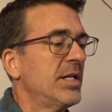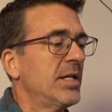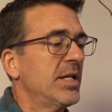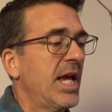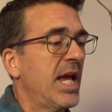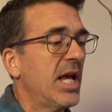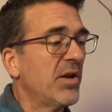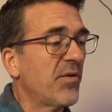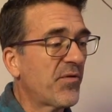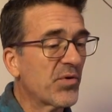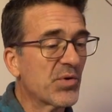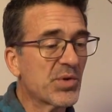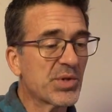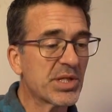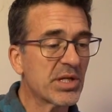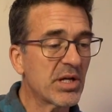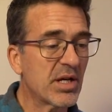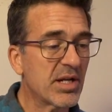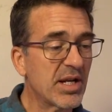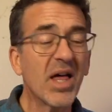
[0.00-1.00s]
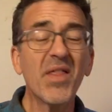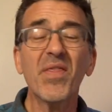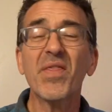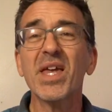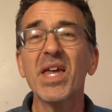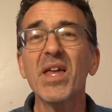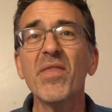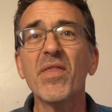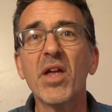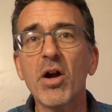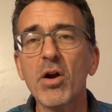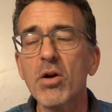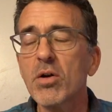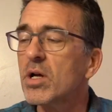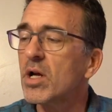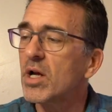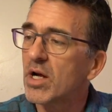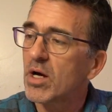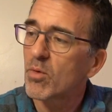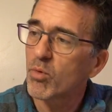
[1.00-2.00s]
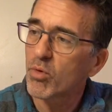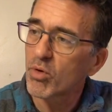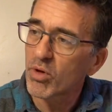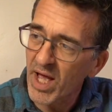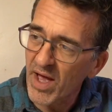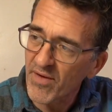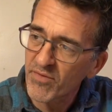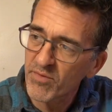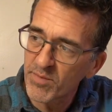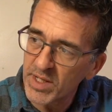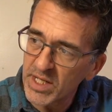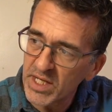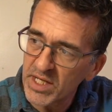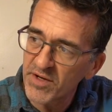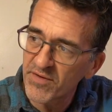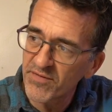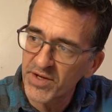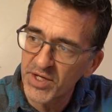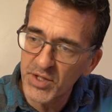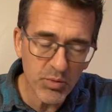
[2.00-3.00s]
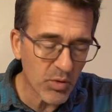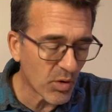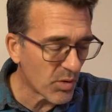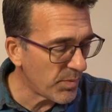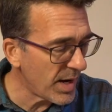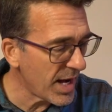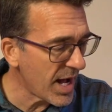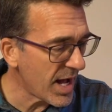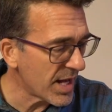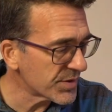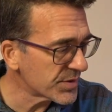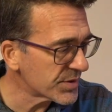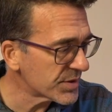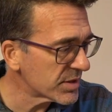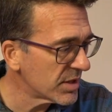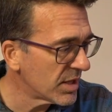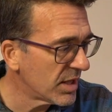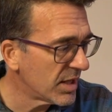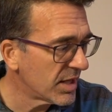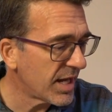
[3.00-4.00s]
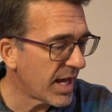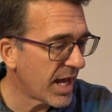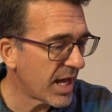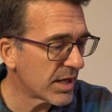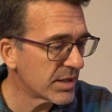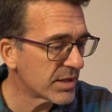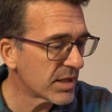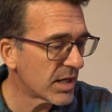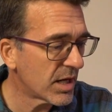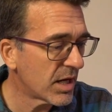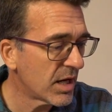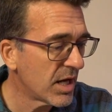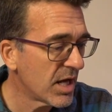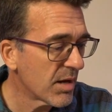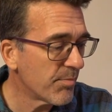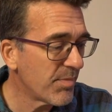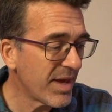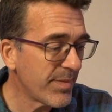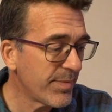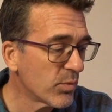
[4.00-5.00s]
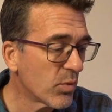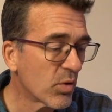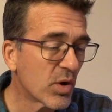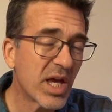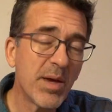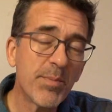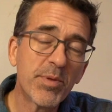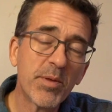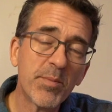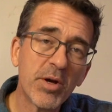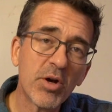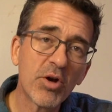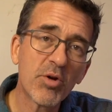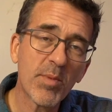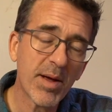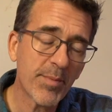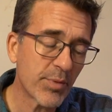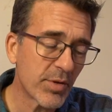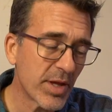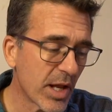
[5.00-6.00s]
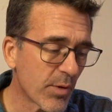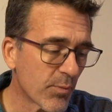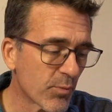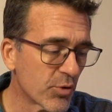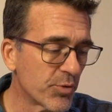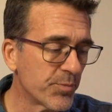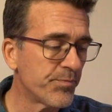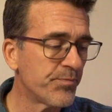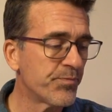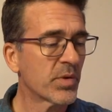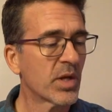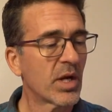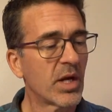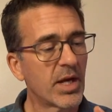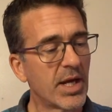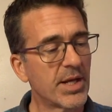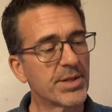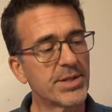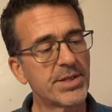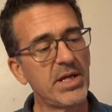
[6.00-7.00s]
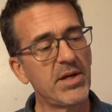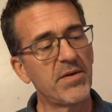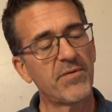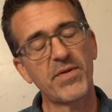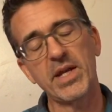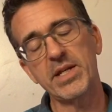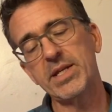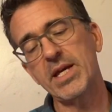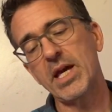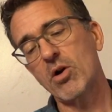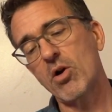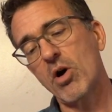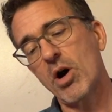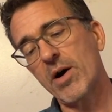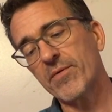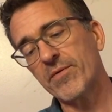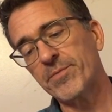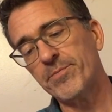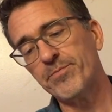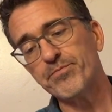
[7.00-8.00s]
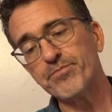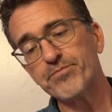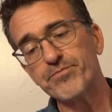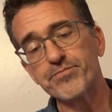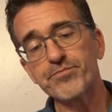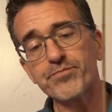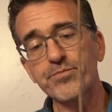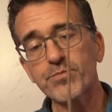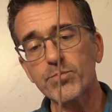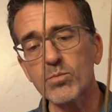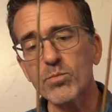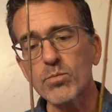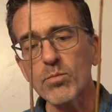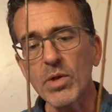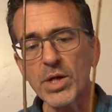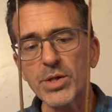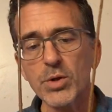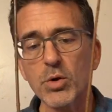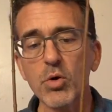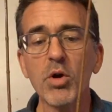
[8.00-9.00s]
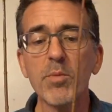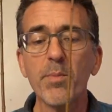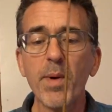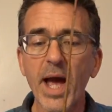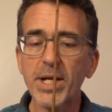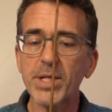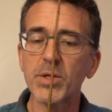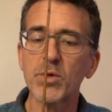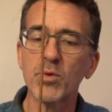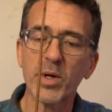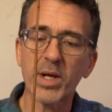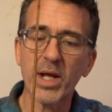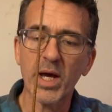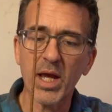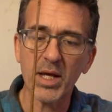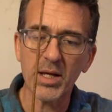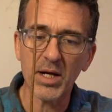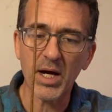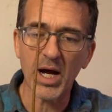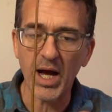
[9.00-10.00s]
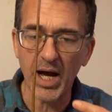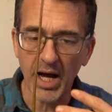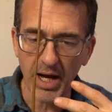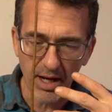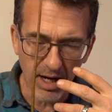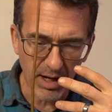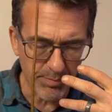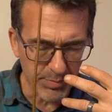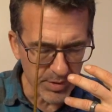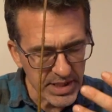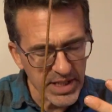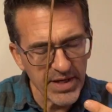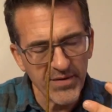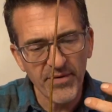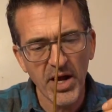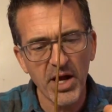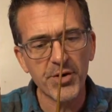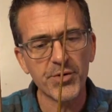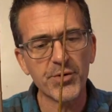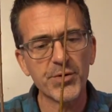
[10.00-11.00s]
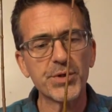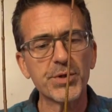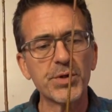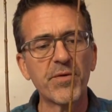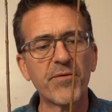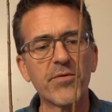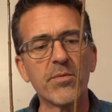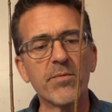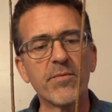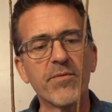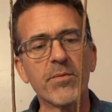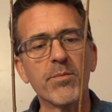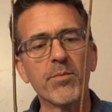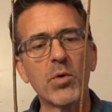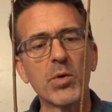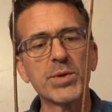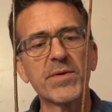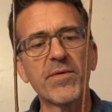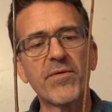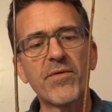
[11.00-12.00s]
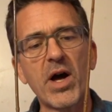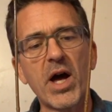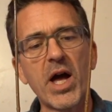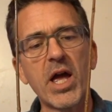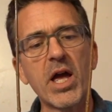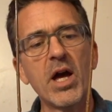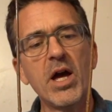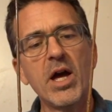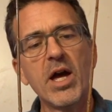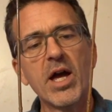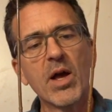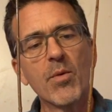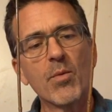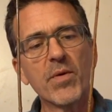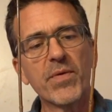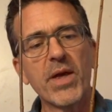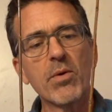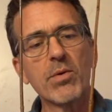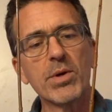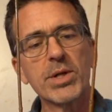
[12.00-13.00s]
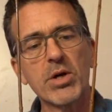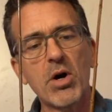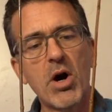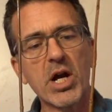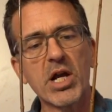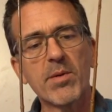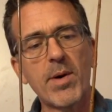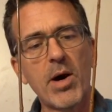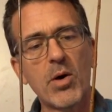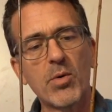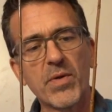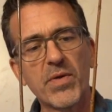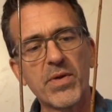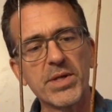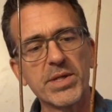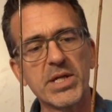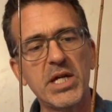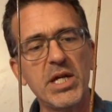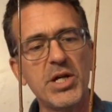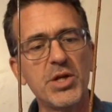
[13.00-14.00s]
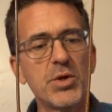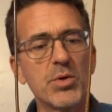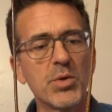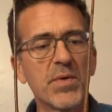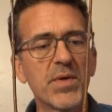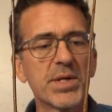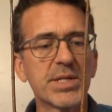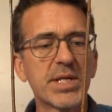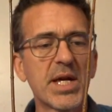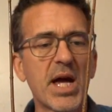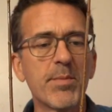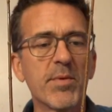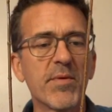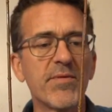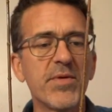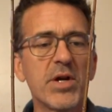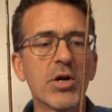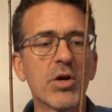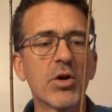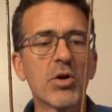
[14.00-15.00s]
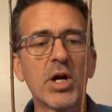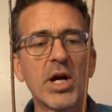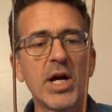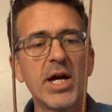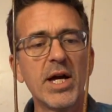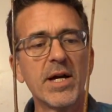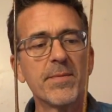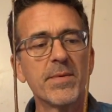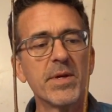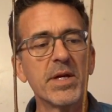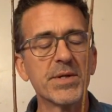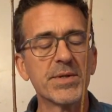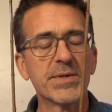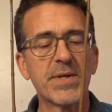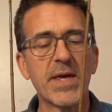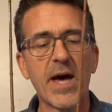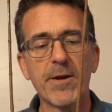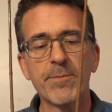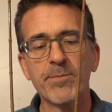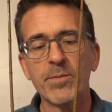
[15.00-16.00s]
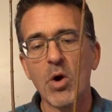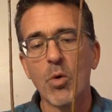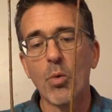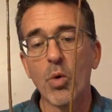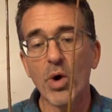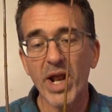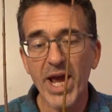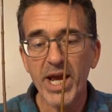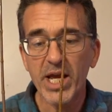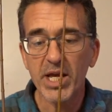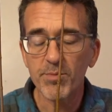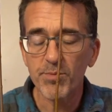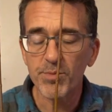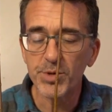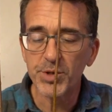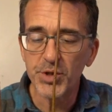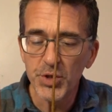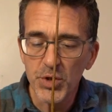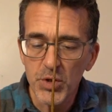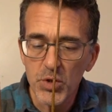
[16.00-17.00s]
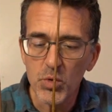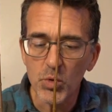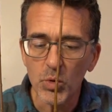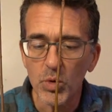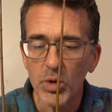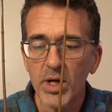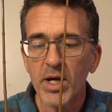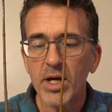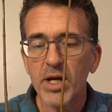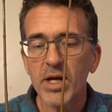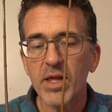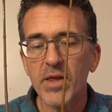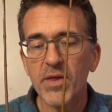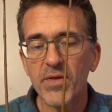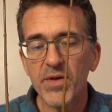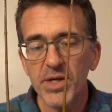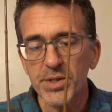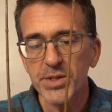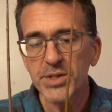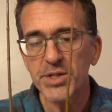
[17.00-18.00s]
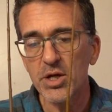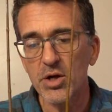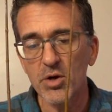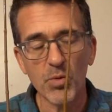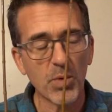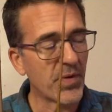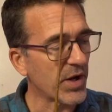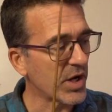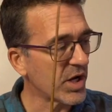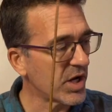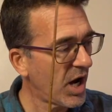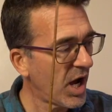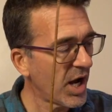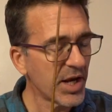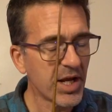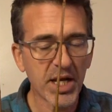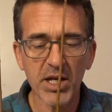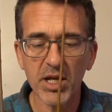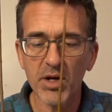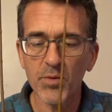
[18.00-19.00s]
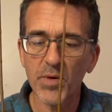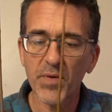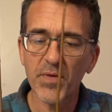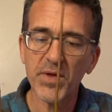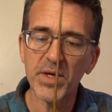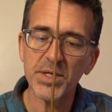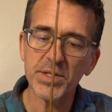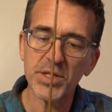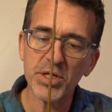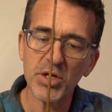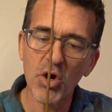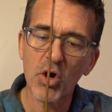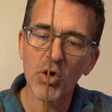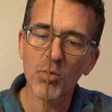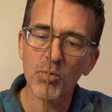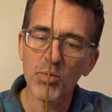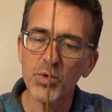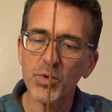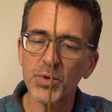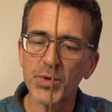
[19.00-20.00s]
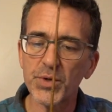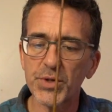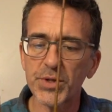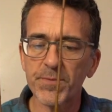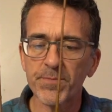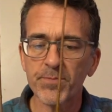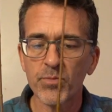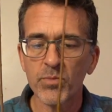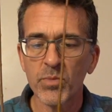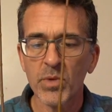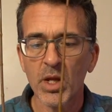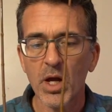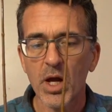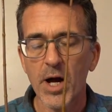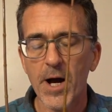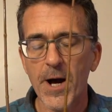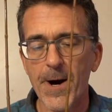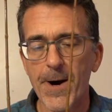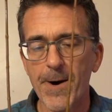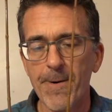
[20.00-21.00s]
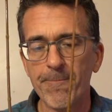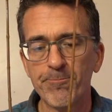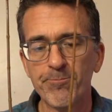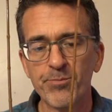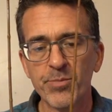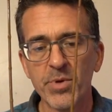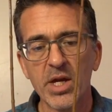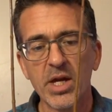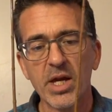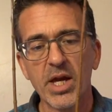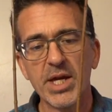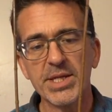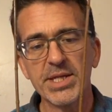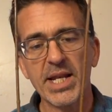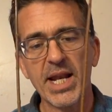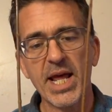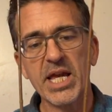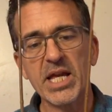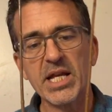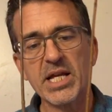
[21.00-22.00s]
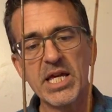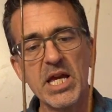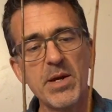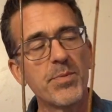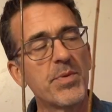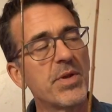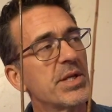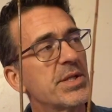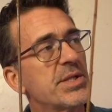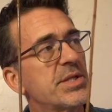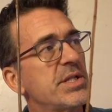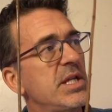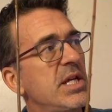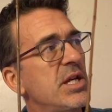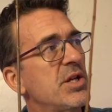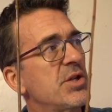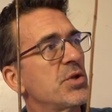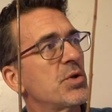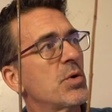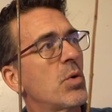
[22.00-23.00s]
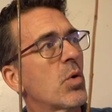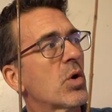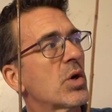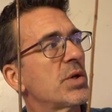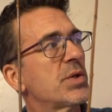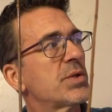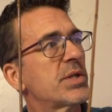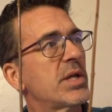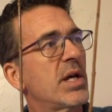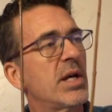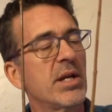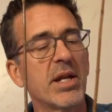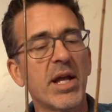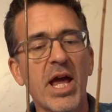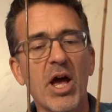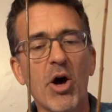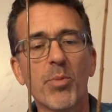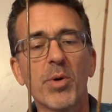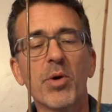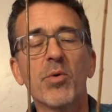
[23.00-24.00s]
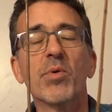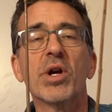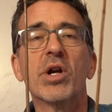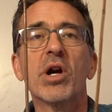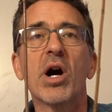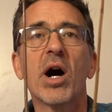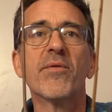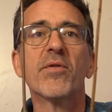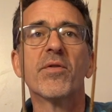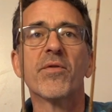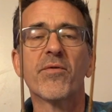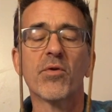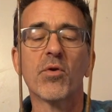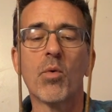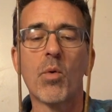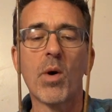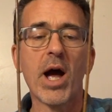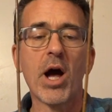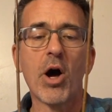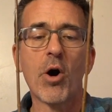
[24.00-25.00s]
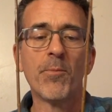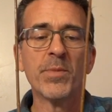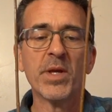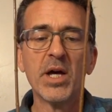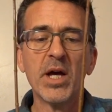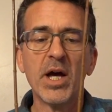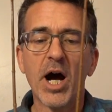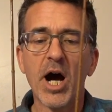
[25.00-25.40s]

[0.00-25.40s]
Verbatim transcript: And if there's nothing in there, we'll have them in individual pots and maybe we'll keep them here in my plant room and see if they take off. So going back to what I believe I understood from Bonsify and what they were talking about with this Kishu in this time of year is that what I can do this year with a cutting and with these young roots is that I can keep this indoors and help it recover for a while.